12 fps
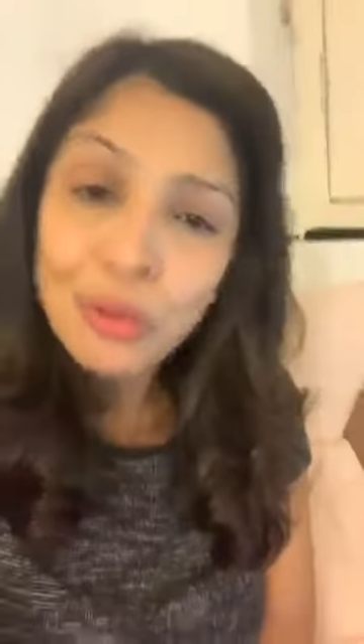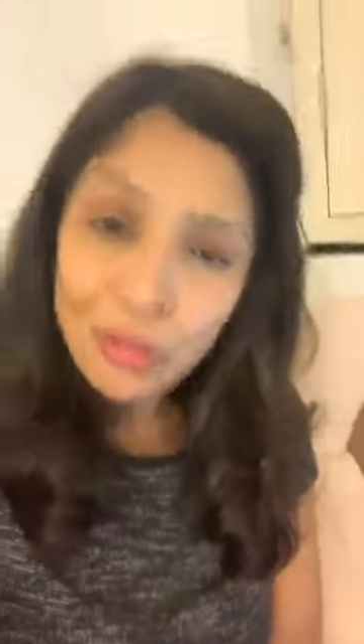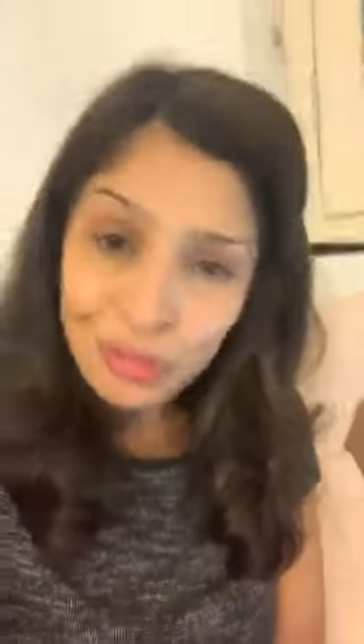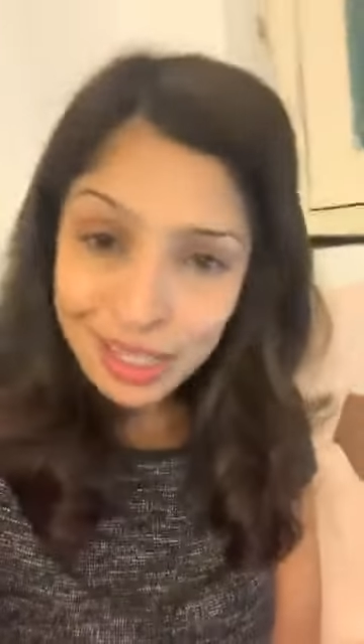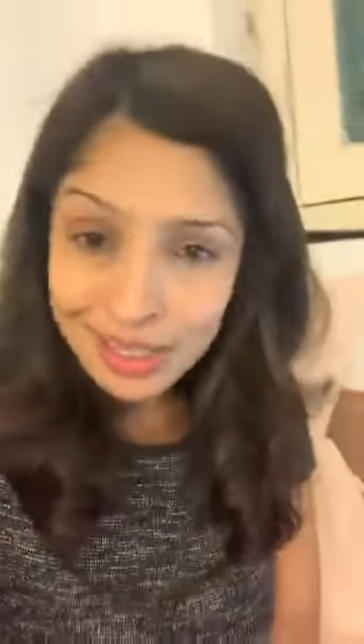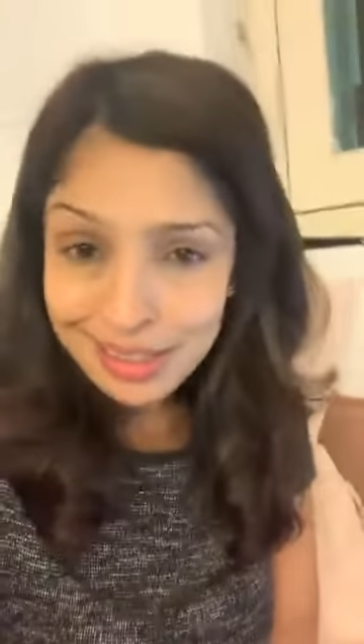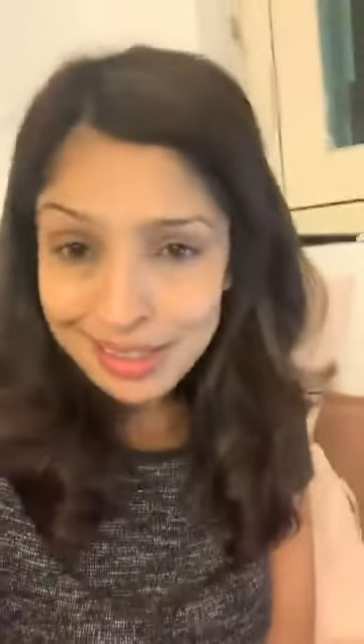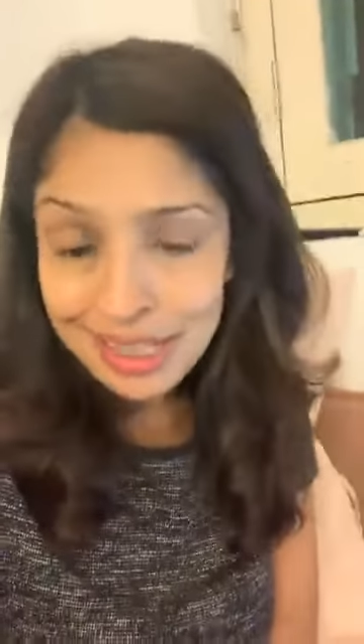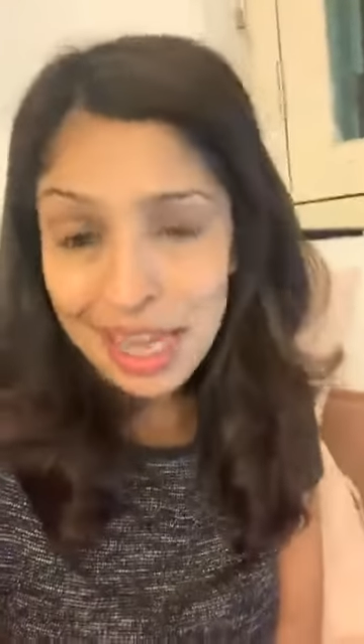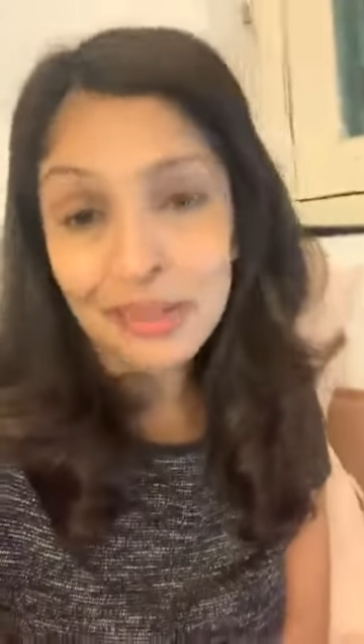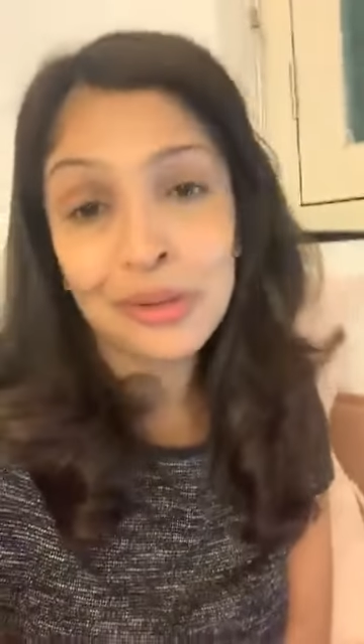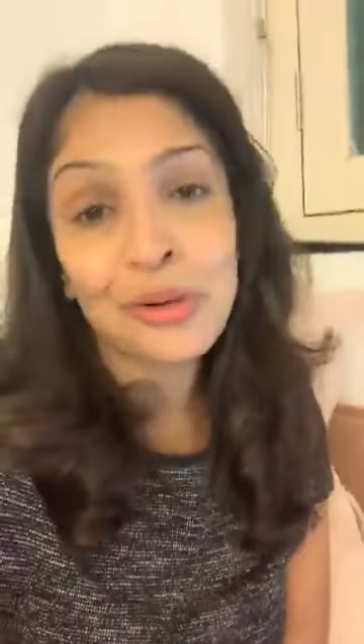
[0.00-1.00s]
want
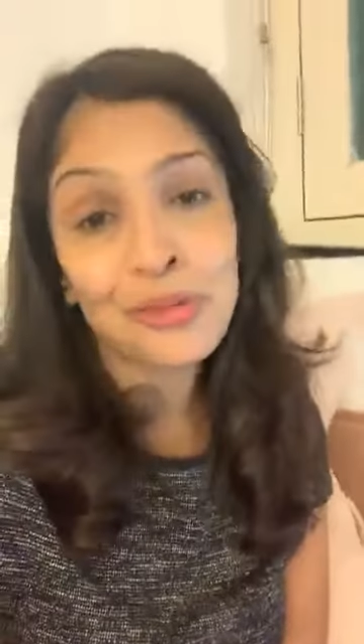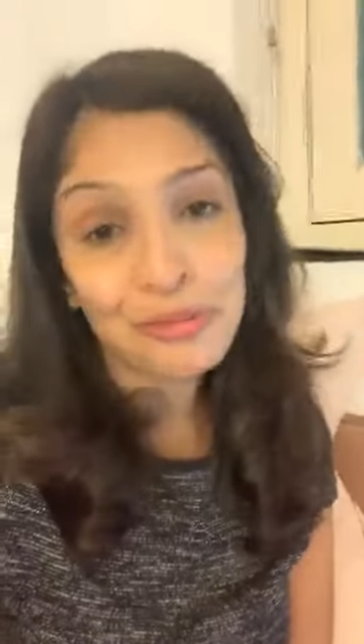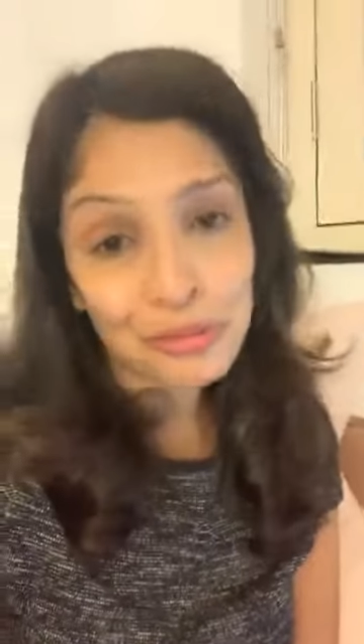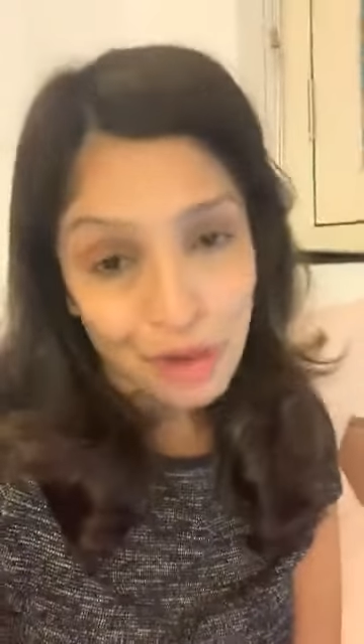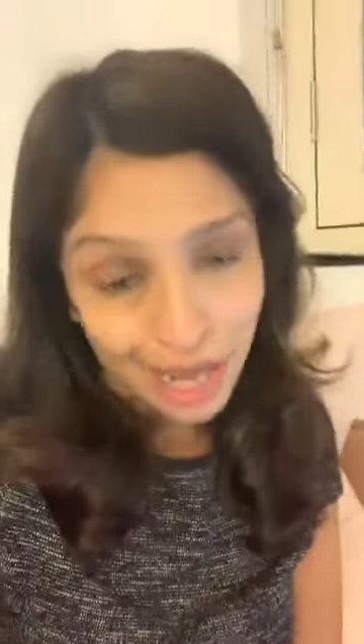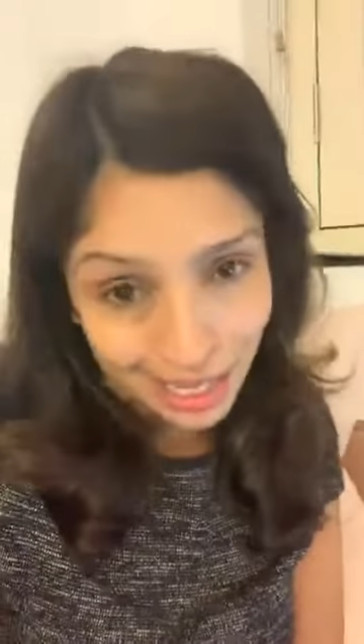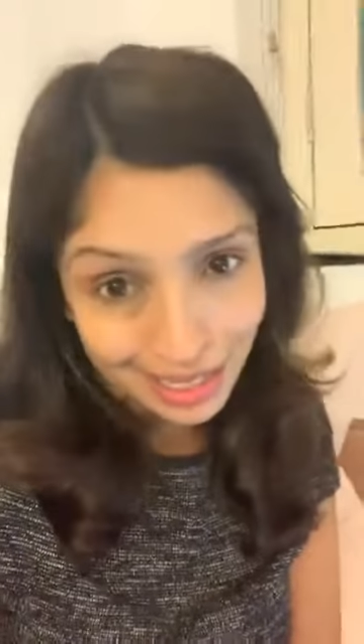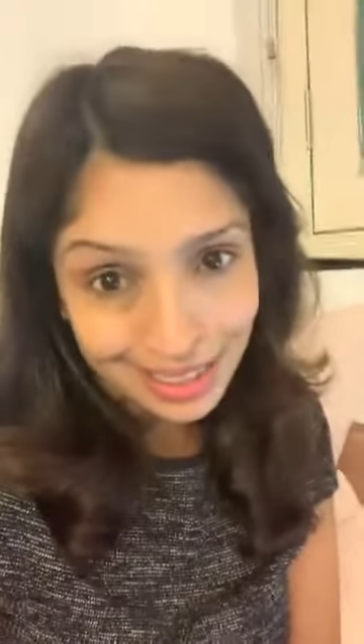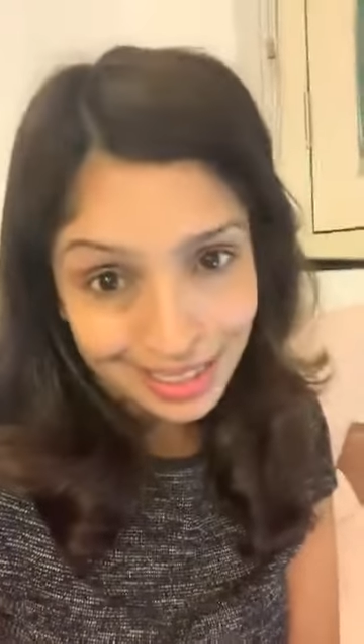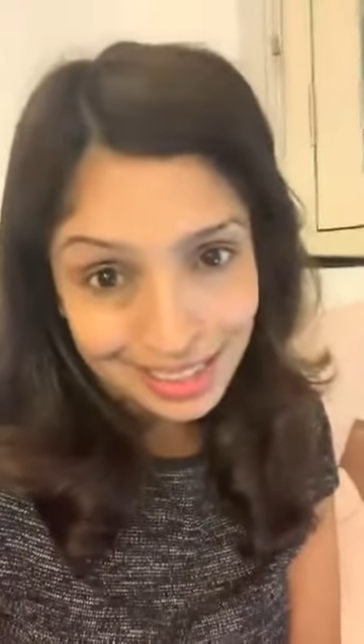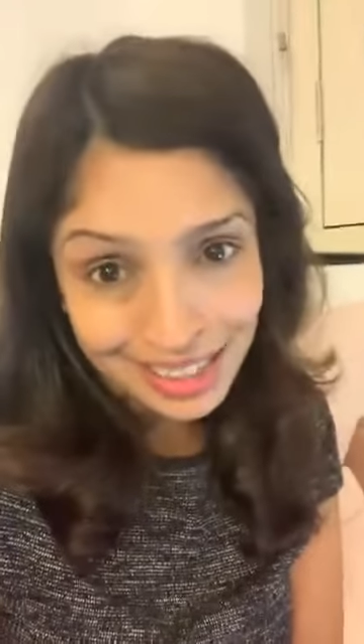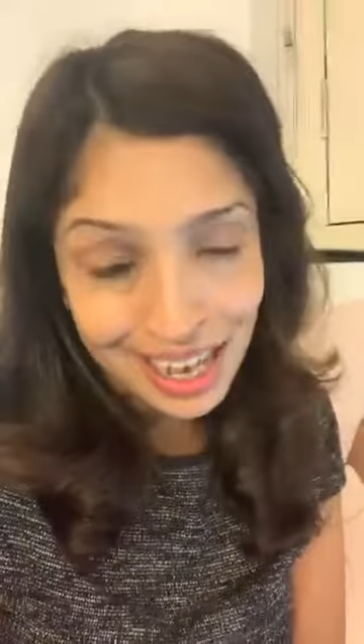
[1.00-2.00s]
this and you're
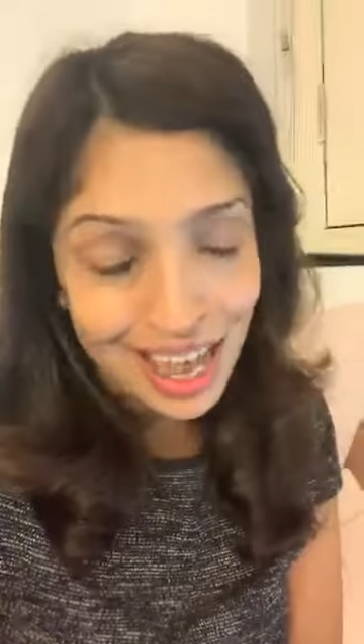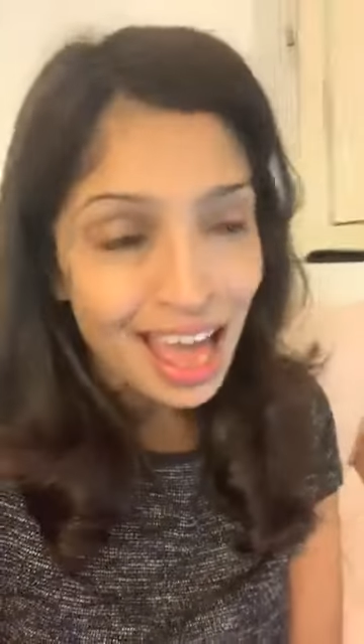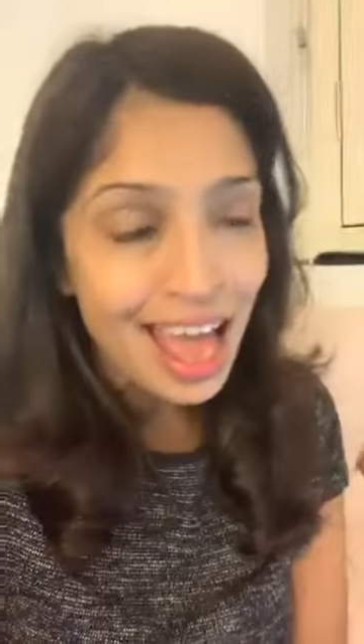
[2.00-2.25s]
afraid.